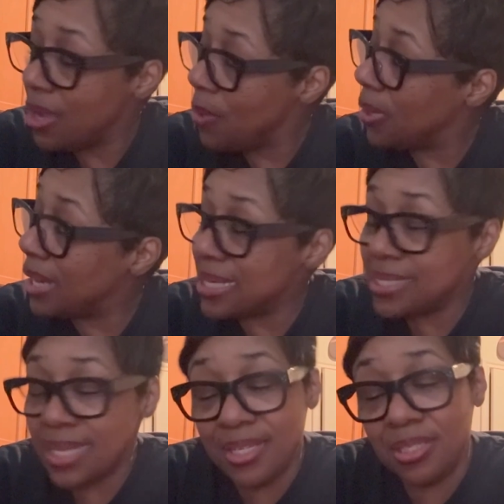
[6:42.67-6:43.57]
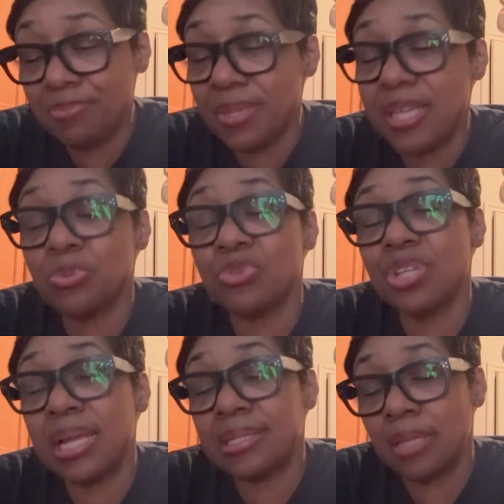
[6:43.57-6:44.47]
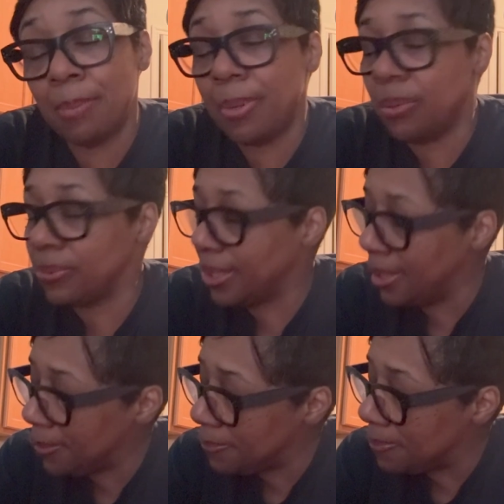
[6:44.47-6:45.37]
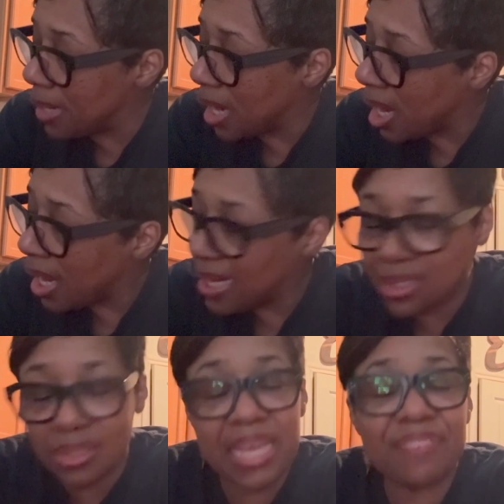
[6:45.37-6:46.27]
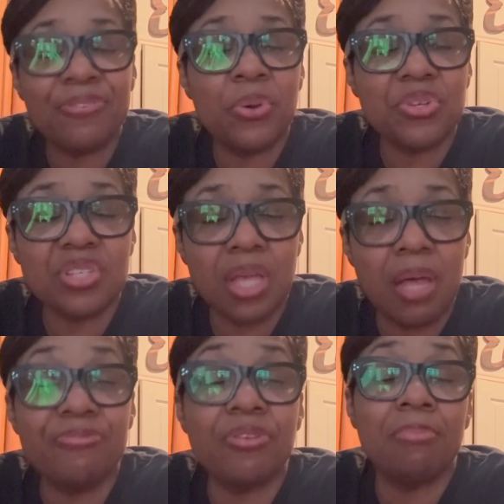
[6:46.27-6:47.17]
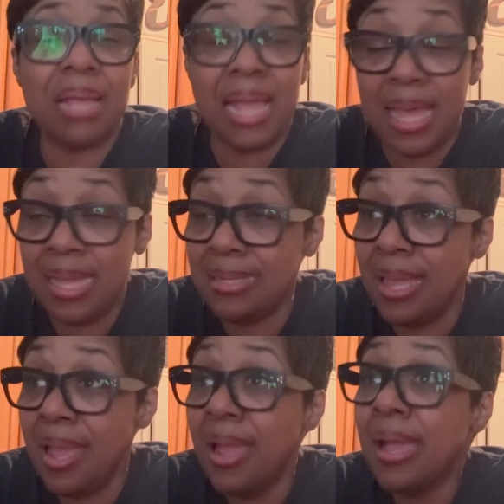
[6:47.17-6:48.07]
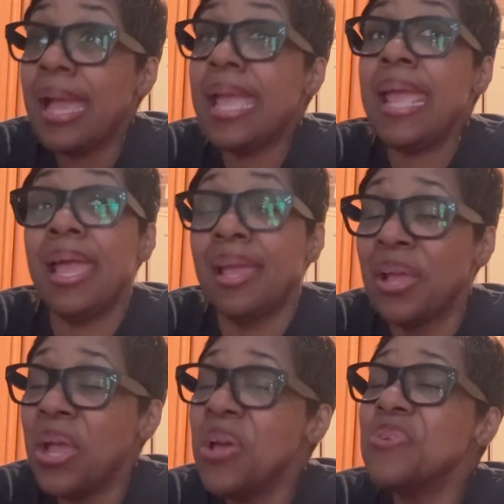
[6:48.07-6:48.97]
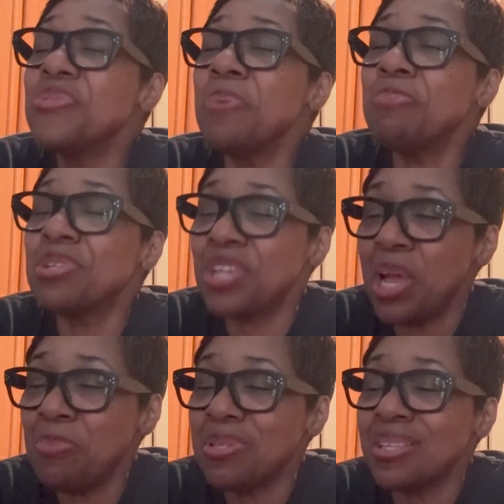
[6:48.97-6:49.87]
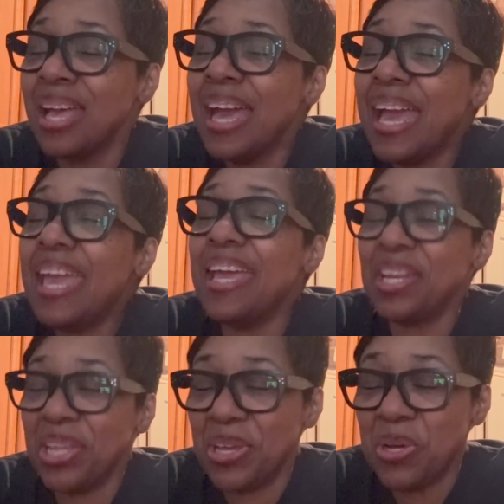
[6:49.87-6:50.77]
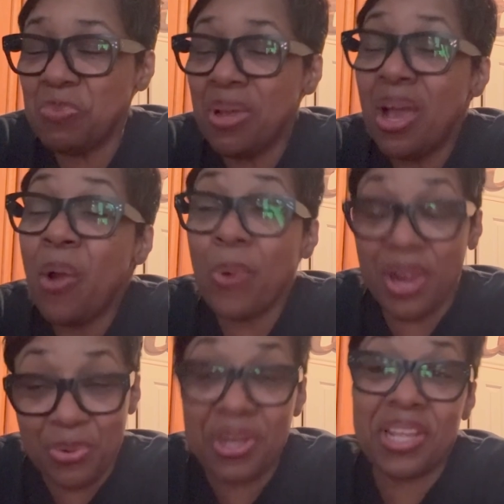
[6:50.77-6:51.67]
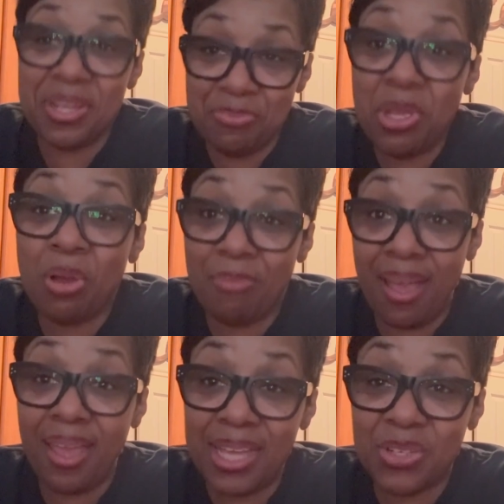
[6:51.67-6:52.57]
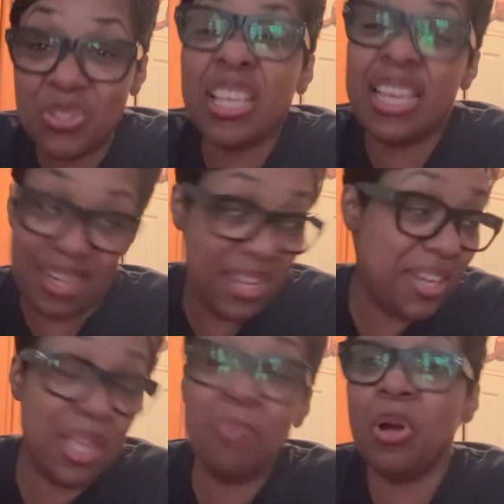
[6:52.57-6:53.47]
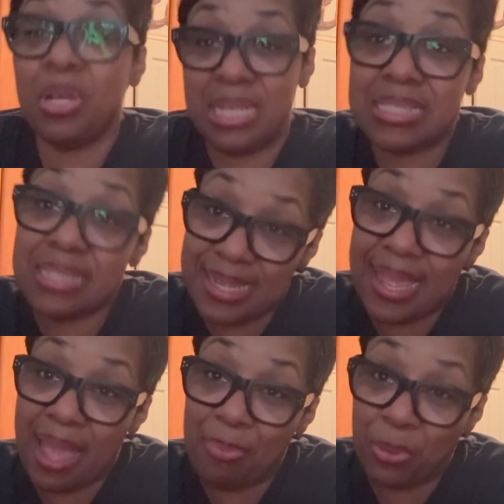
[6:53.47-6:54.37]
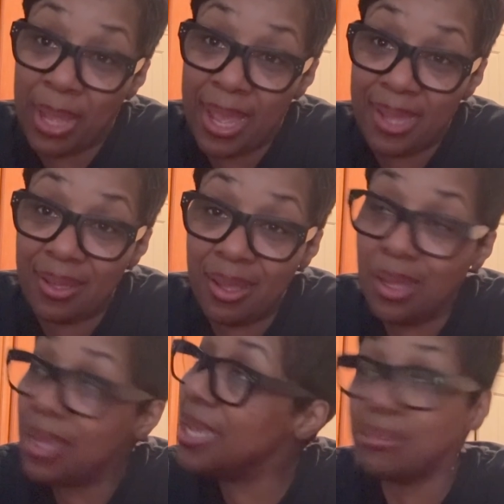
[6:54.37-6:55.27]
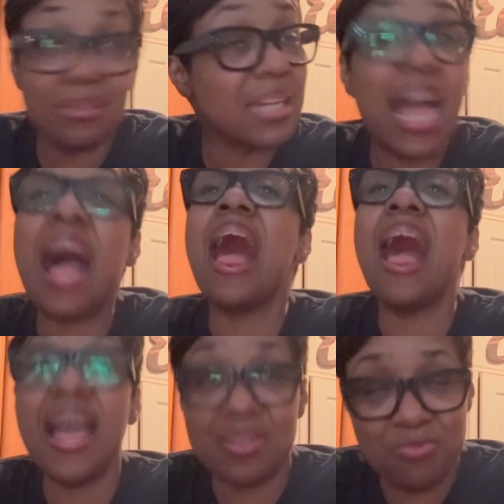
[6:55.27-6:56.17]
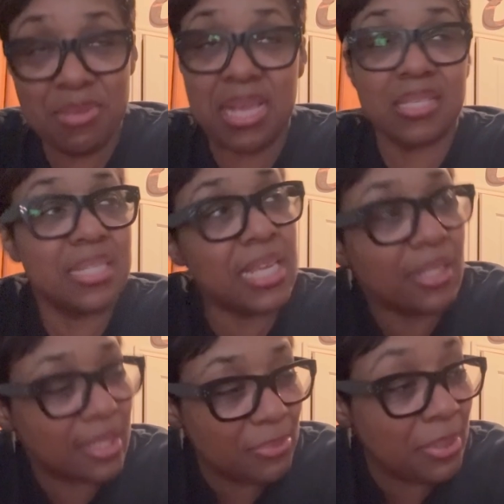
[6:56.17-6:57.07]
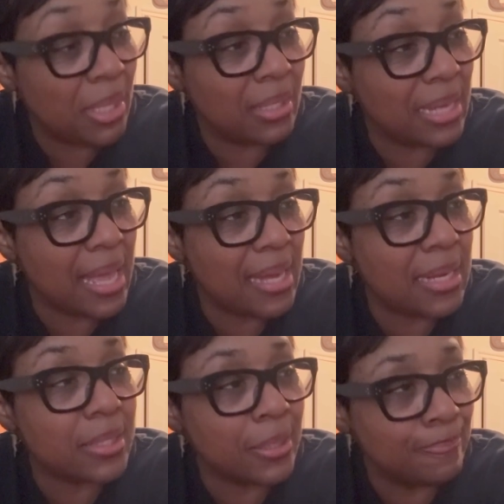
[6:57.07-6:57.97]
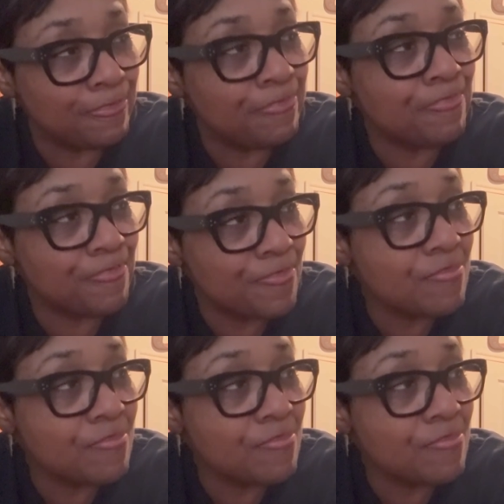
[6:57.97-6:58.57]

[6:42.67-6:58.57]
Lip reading: When I tell you them things was jacked up on him, he looked like Forrest Gump from behind. Them pajamas hit him where it would hit me on my ankles. It hit him on his kneecap, okay? He was looking a hot mess. And then looking at me under-eyed, I thought, mm-hmm.